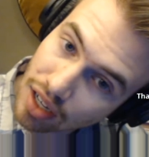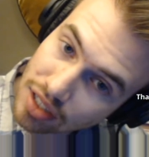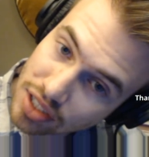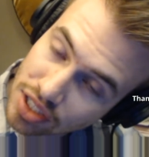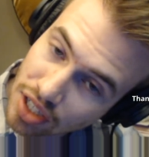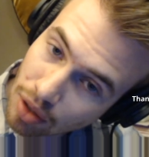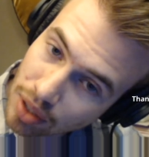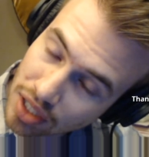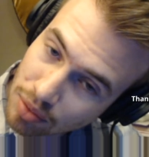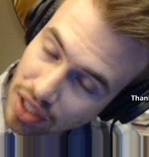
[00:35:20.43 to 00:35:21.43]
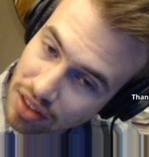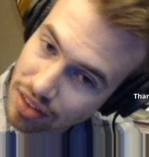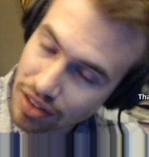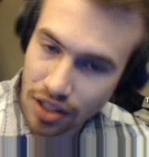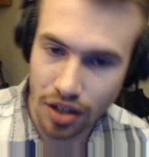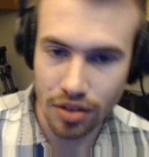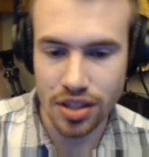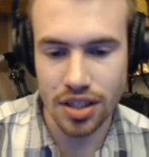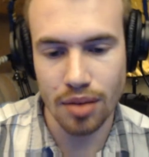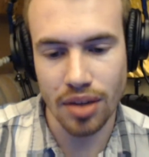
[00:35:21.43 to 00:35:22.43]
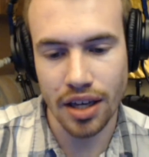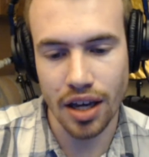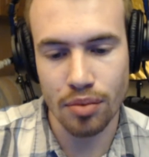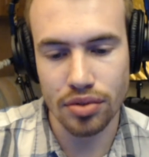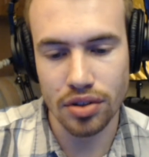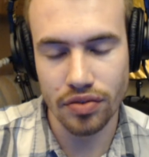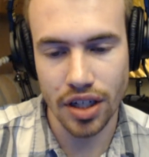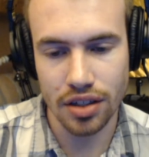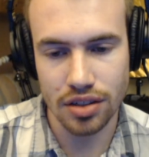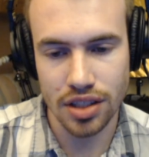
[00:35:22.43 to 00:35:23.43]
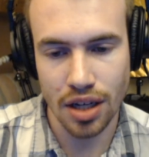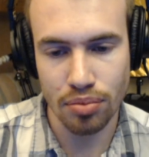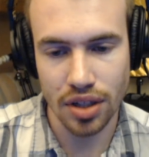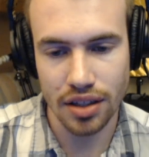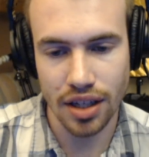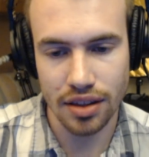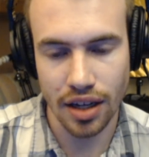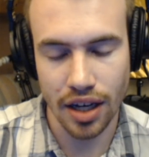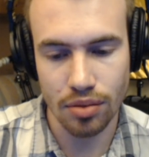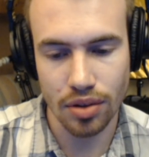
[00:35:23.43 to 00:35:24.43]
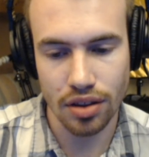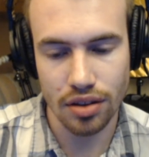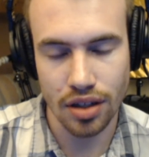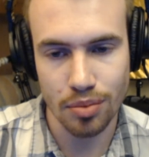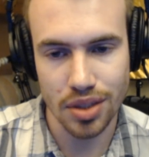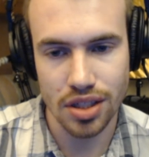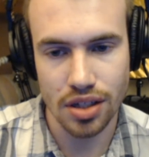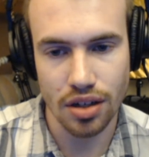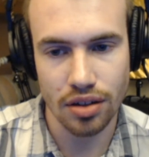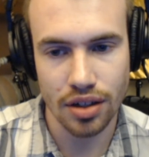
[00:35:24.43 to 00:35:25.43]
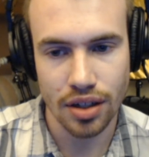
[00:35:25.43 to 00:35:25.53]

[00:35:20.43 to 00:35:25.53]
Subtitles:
just going with, you know, the same like Emperor Vader template that they had with him and Snoke.